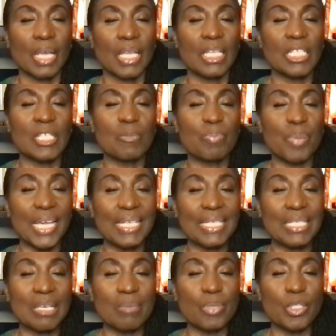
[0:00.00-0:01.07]
the
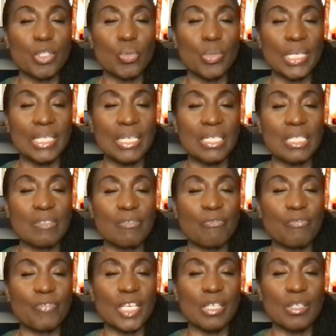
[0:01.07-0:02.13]
space in between us
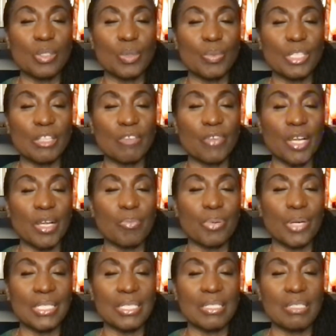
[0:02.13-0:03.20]
filled with the very
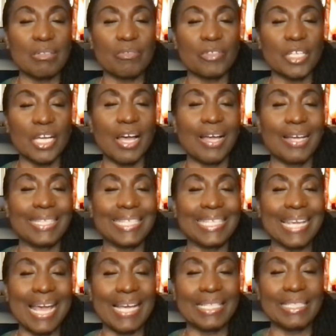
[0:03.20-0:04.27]
presence of God,
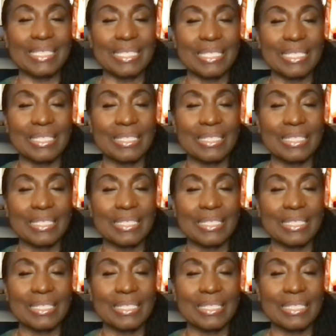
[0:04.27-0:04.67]
yet